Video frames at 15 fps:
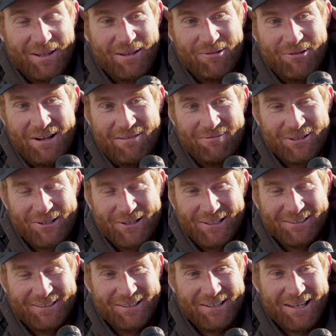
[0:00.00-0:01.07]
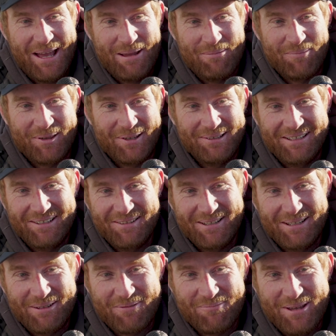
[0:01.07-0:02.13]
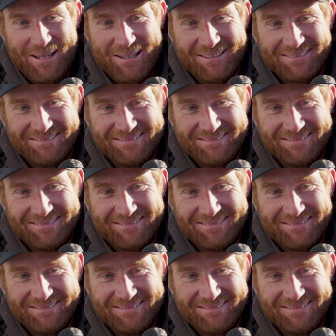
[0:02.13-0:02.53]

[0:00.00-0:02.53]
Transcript: Well, oh, I haven't got a cape, so I don't think it's me.